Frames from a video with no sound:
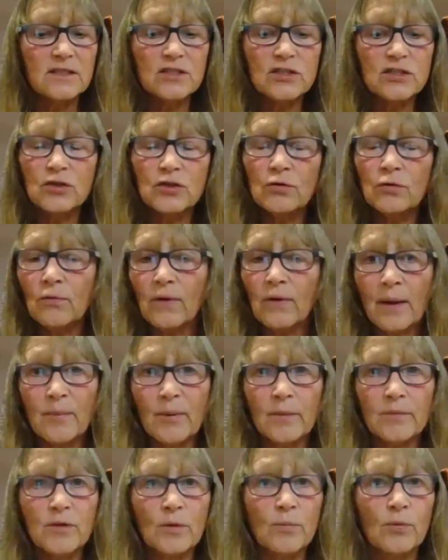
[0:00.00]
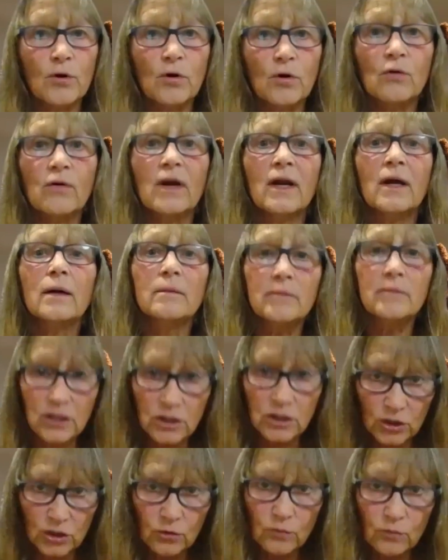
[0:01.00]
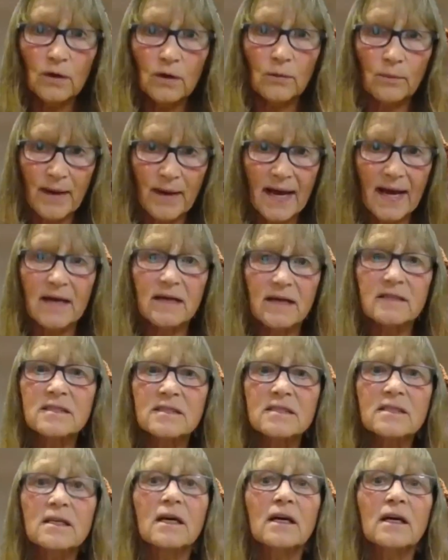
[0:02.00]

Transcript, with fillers: as you wrap up the program, you will pass